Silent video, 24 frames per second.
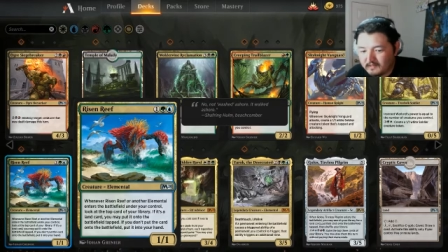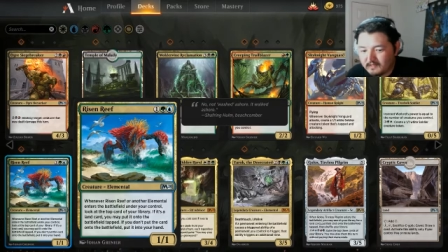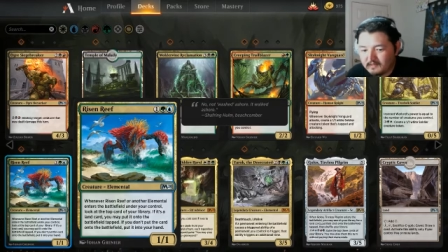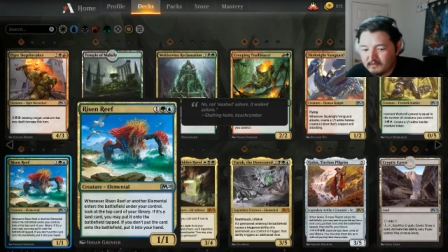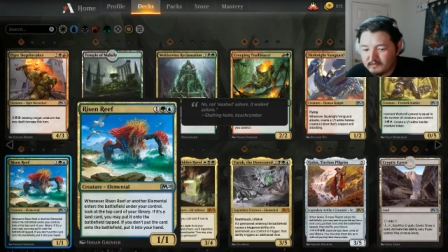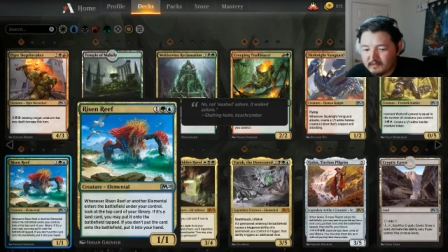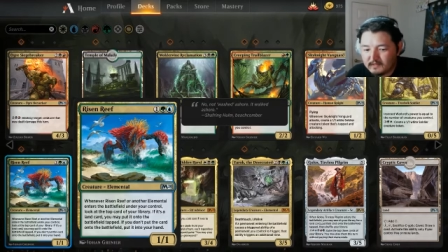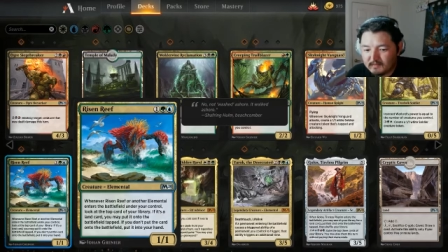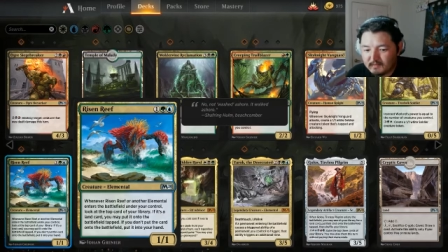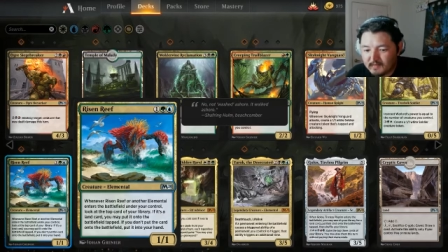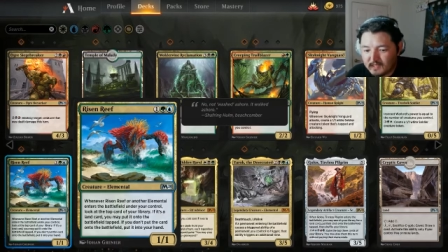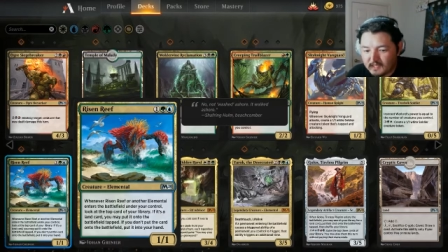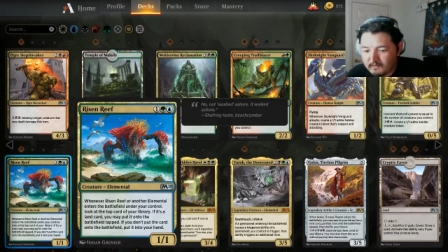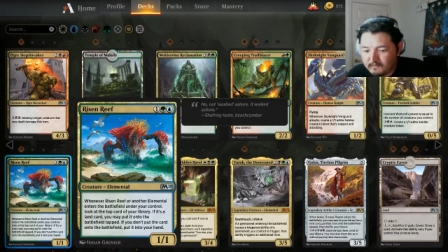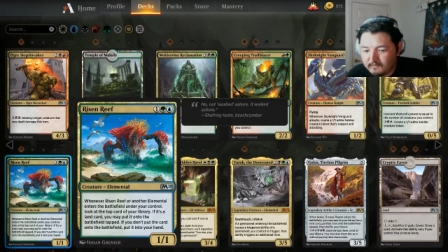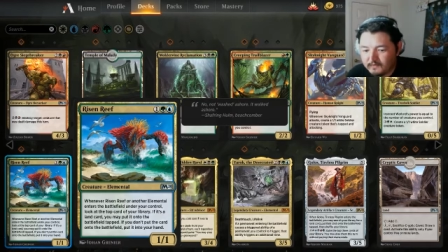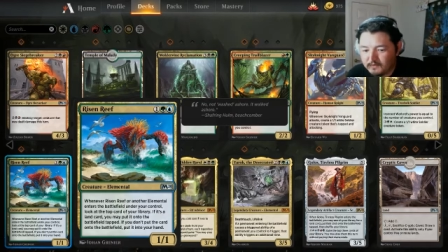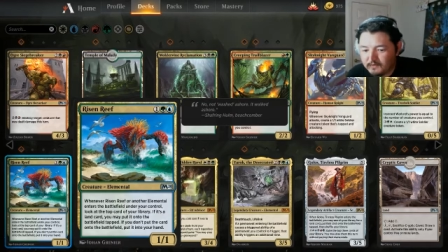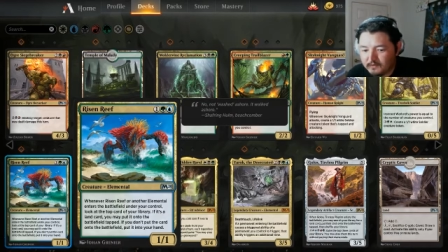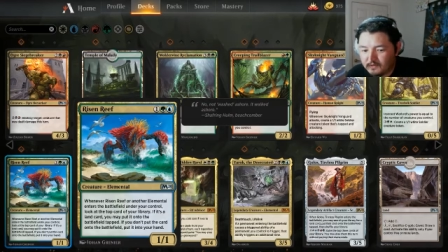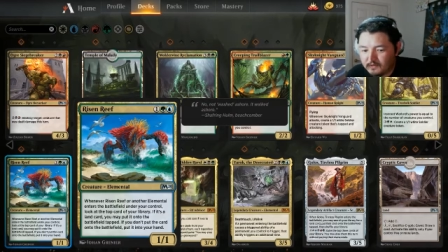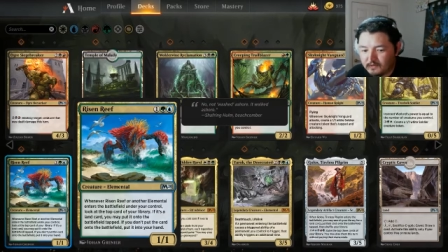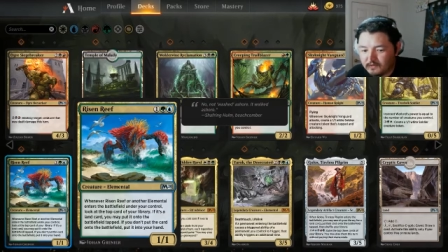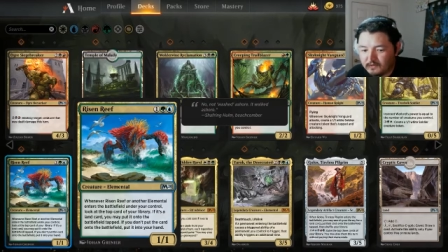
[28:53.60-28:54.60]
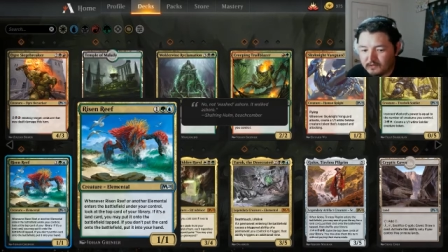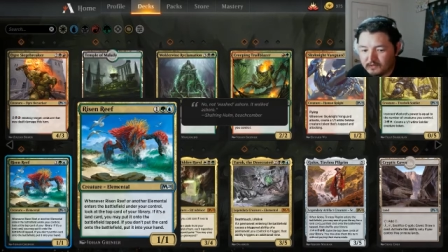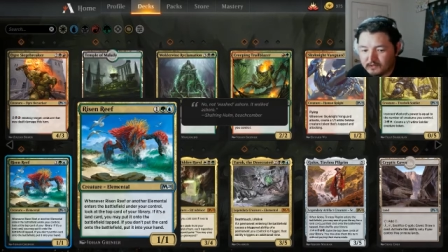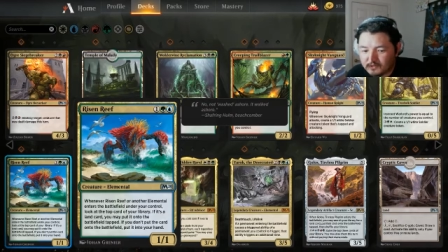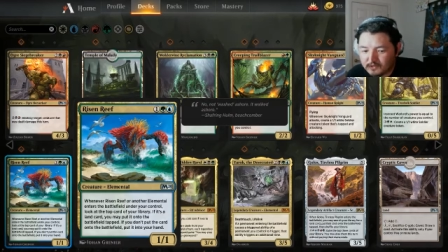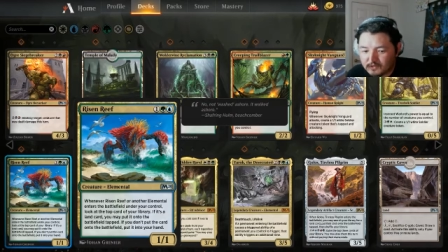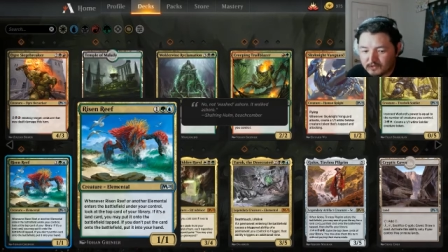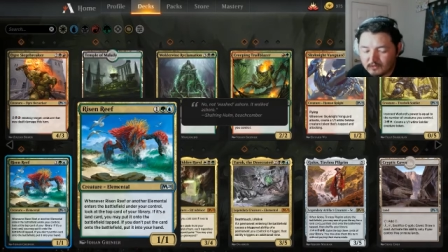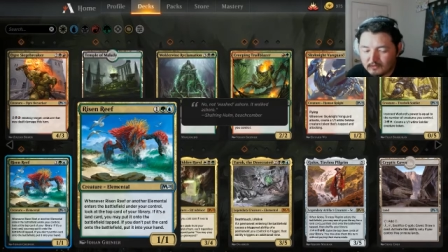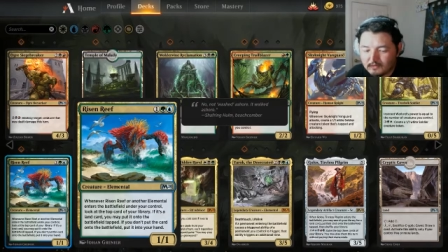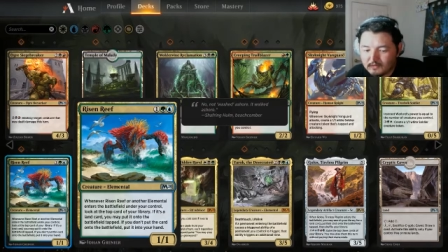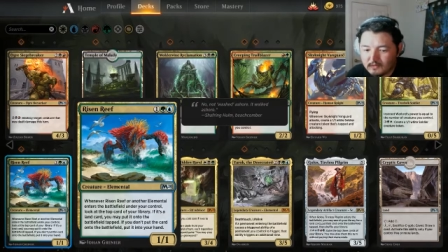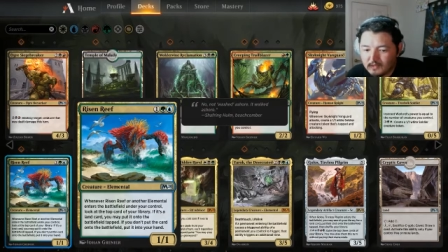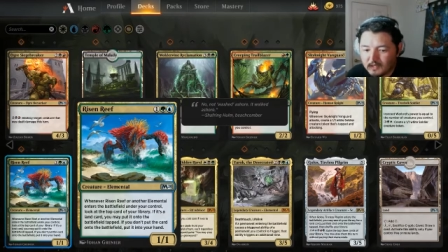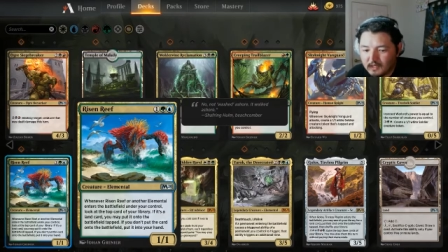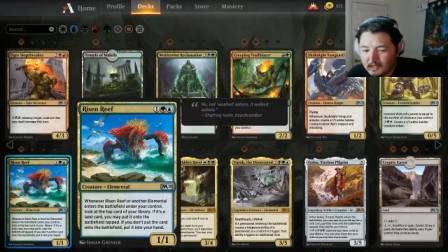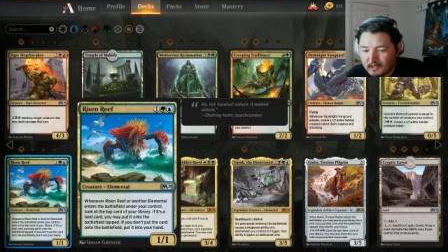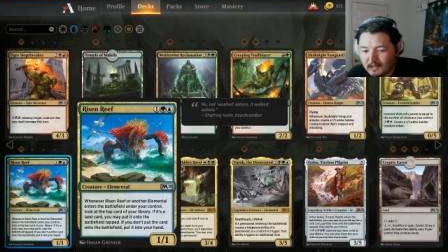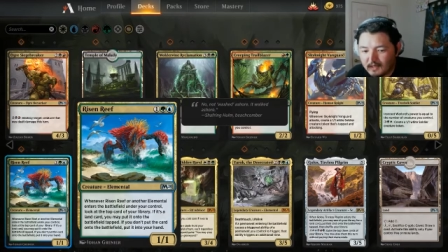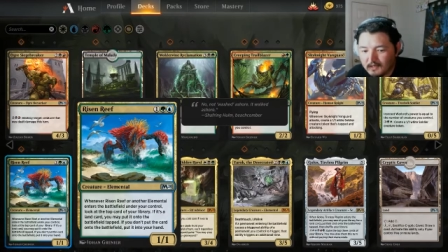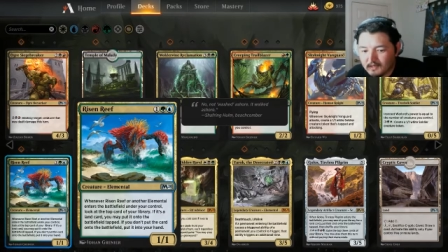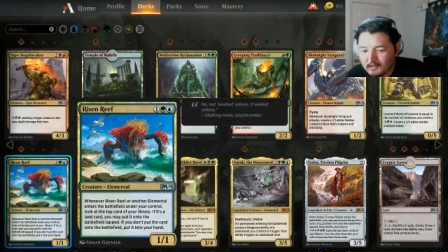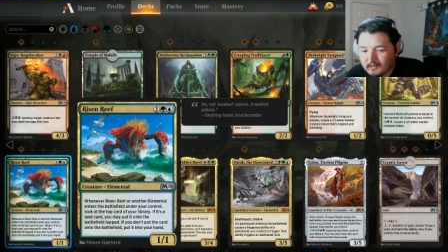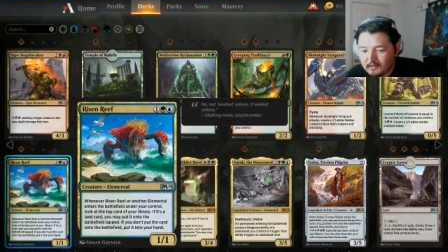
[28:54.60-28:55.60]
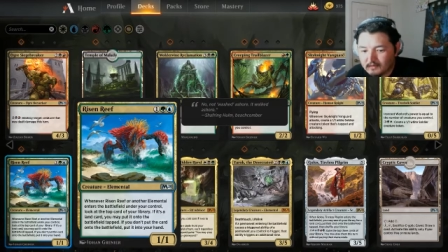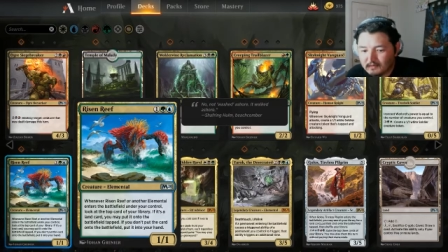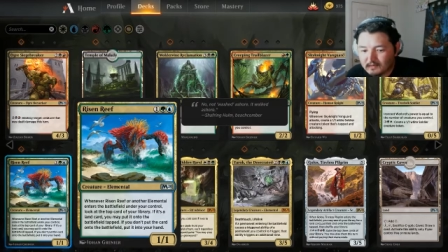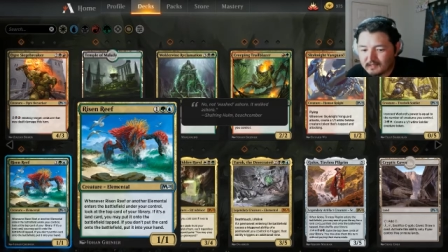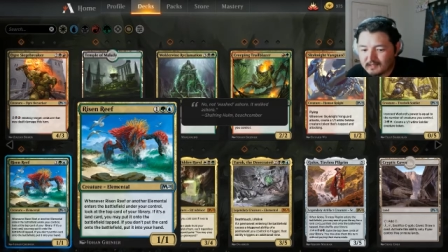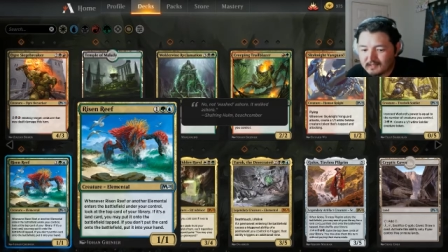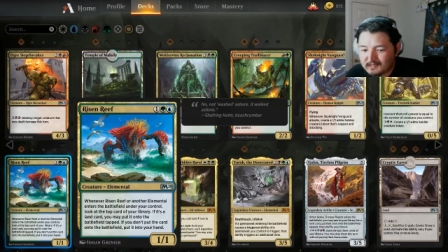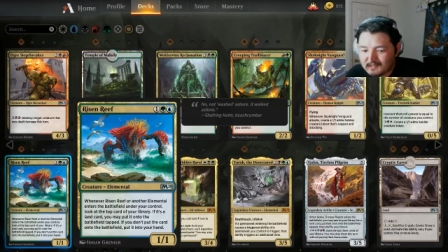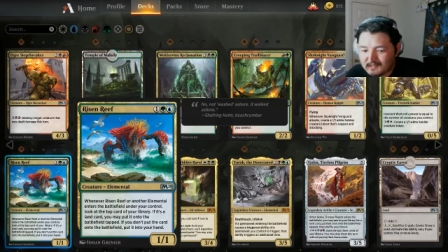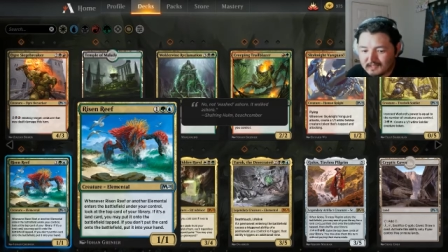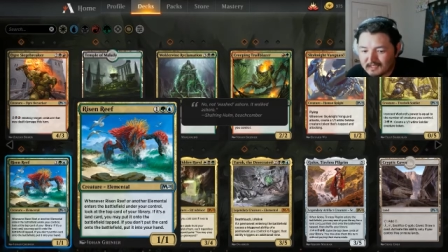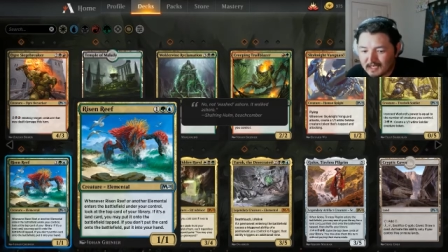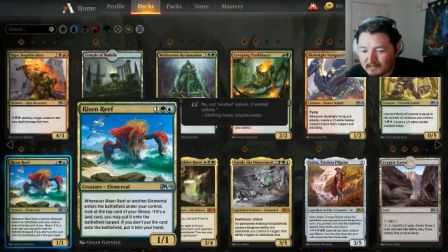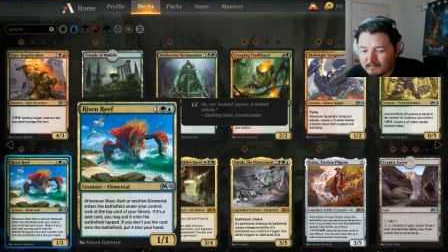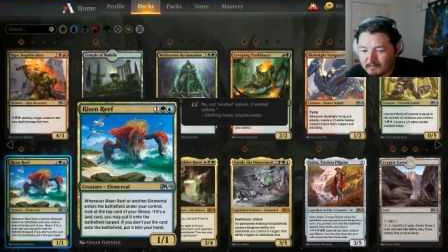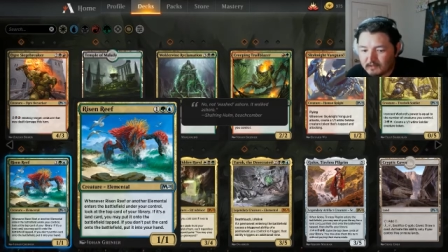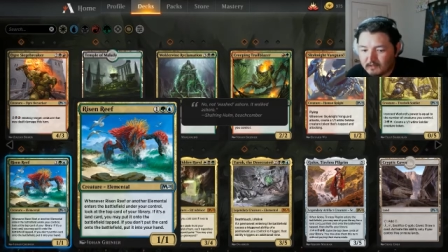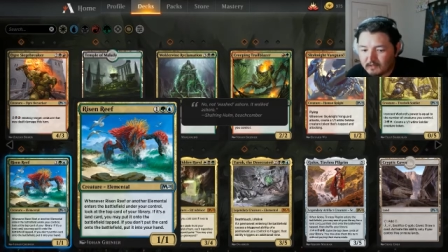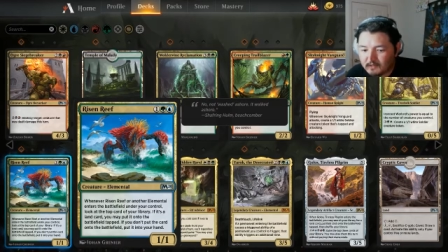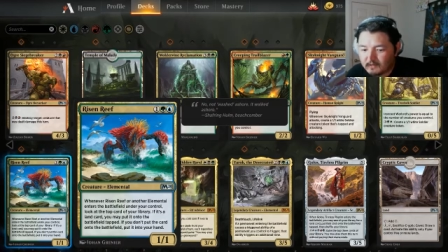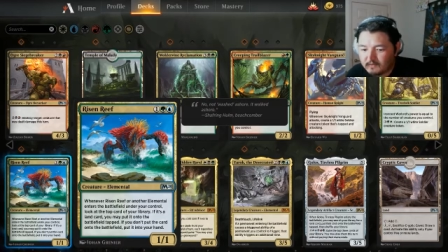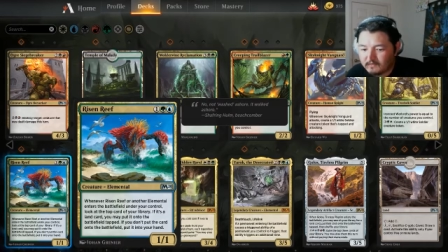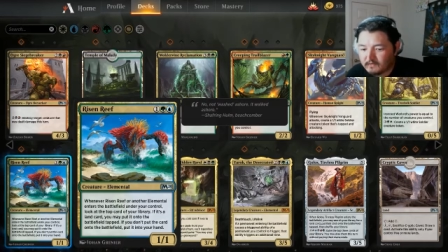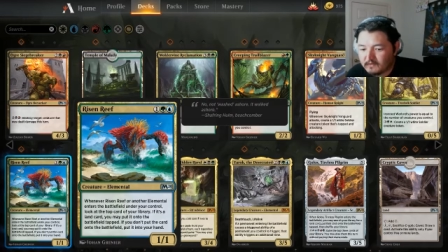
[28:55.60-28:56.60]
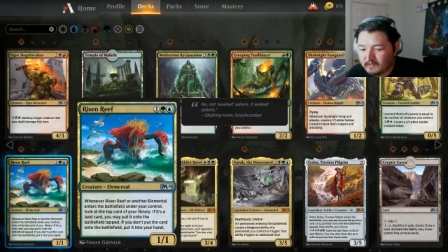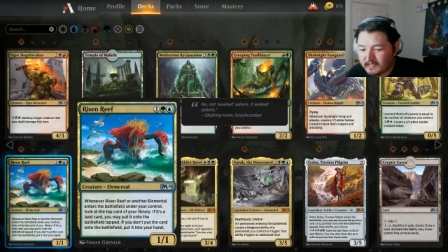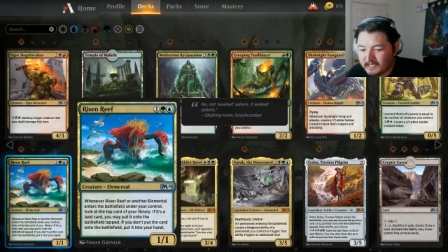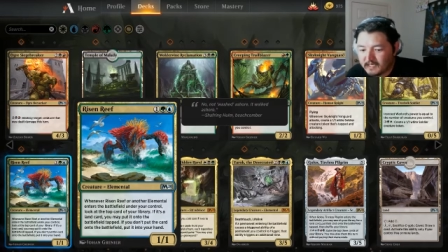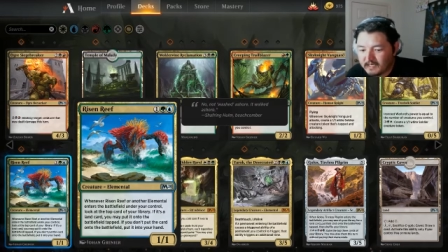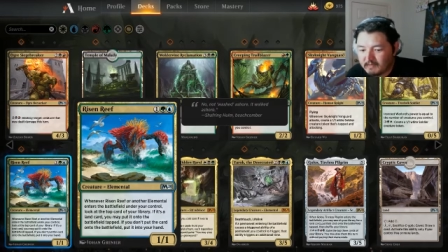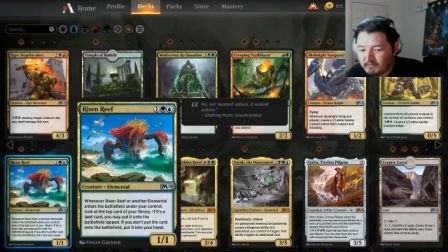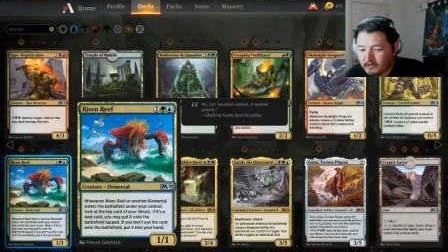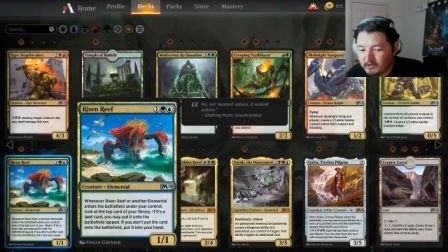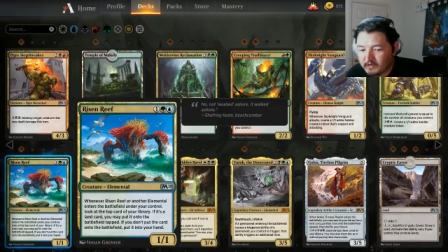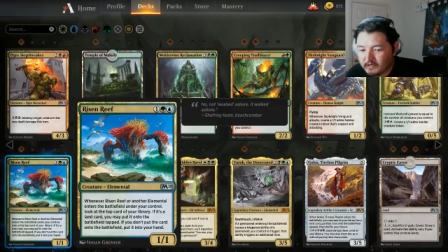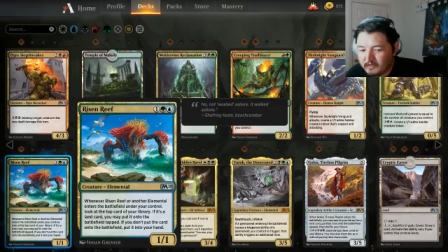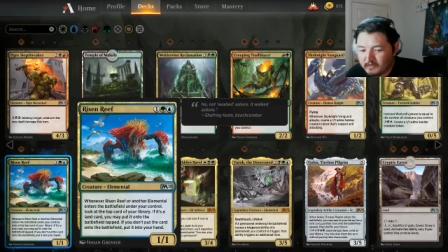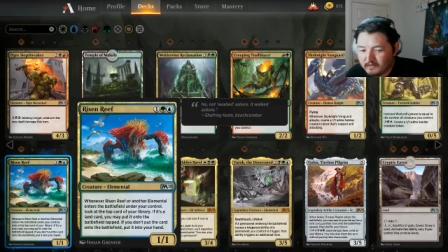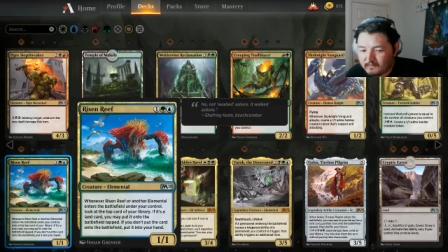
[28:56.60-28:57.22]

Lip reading: enters the battlefield under your control, look at the top card of your library.